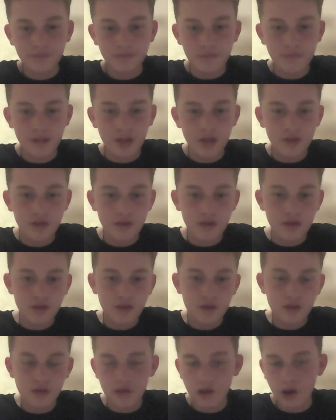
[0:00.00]
But
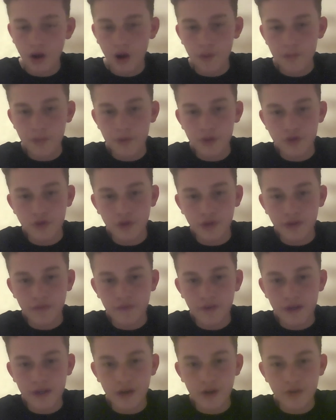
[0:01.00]
I hope you enjoyed the
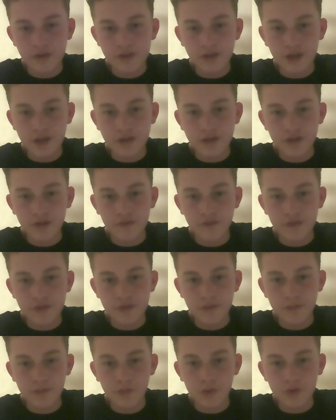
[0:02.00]
video. Stay tuned for
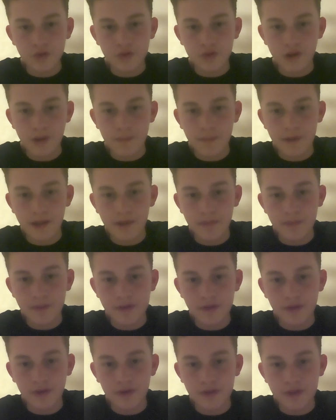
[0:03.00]
some more Scrappy
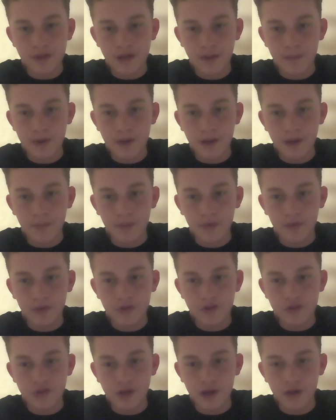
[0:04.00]
episodes coming up on the
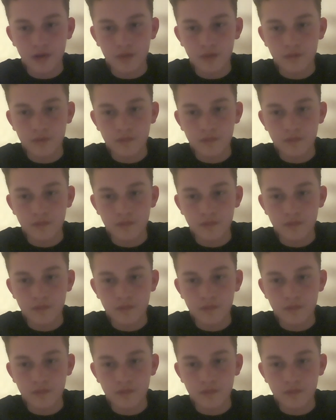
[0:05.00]
channel.